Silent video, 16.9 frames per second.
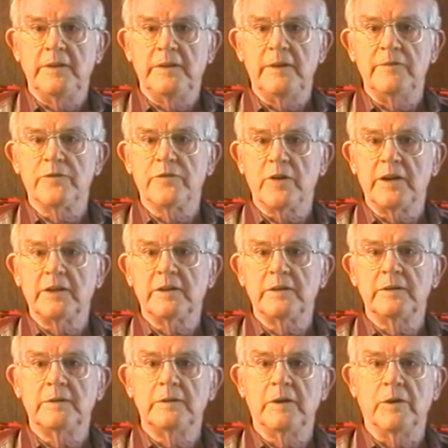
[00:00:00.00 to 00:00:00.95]
and
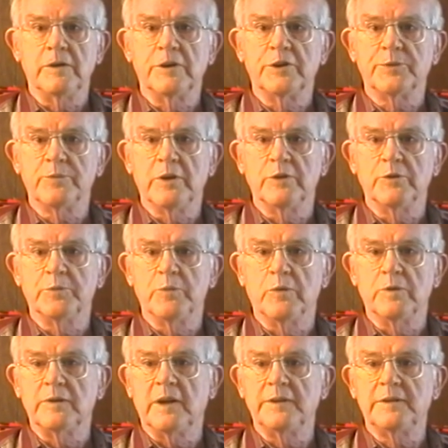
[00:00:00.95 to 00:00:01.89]
Frank, our youngest brother, was
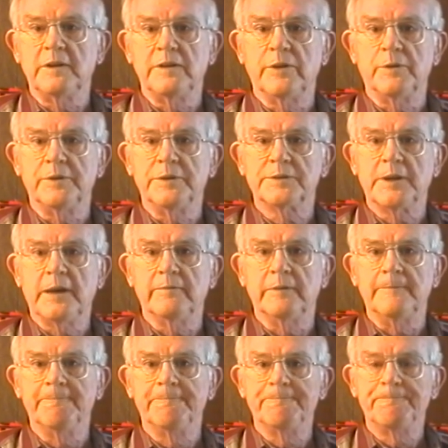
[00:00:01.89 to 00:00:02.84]
born in
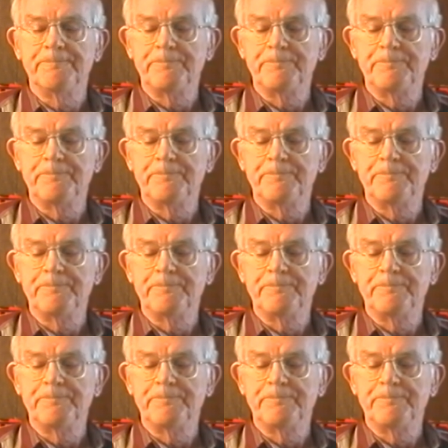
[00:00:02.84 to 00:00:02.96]
1937.